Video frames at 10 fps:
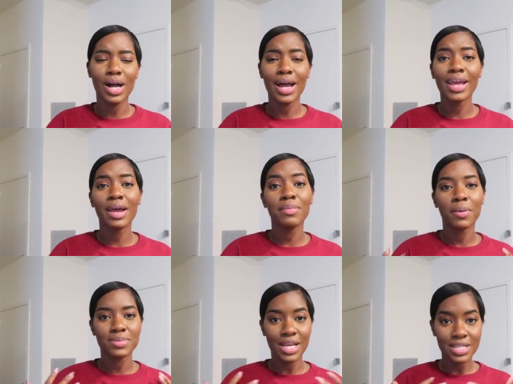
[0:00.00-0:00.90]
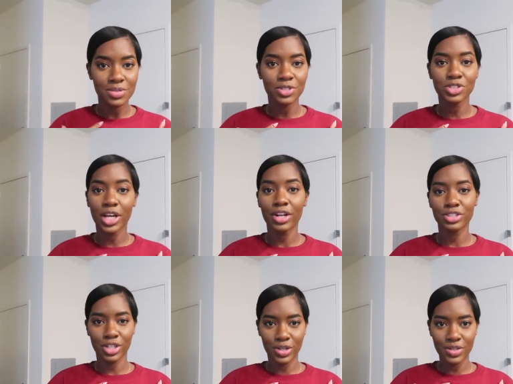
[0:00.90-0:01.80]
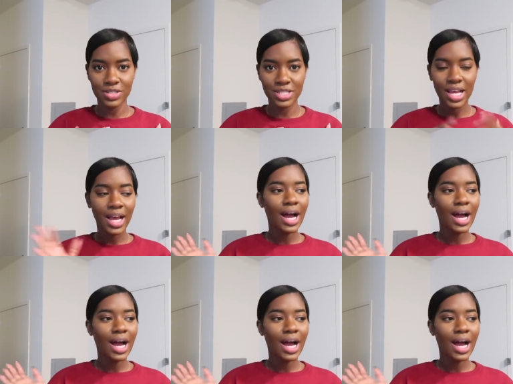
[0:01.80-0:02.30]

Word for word: I am obsessed with Trader Joe's.